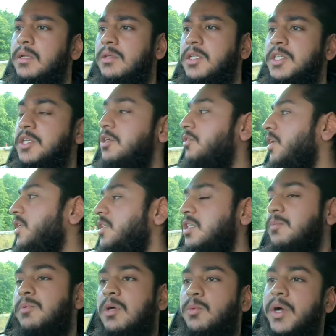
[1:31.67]
deteriorated to
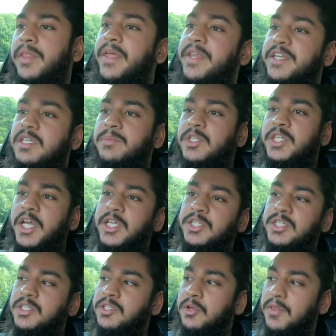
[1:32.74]
the point where they needed to be
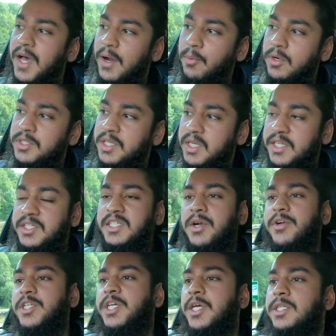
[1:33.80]
changed. So that was a
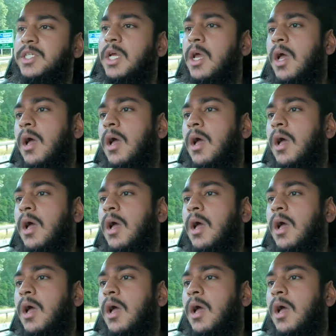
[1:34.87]
necessary change.